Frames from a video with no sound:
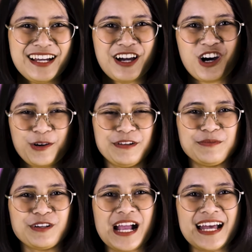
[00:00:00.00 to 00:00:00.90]
Open up
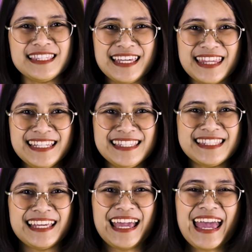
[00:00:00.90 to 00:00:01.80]
your hands like this
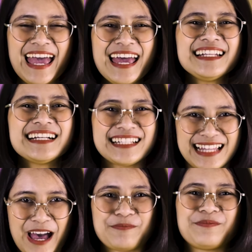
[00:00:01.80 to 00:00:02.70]
and clap.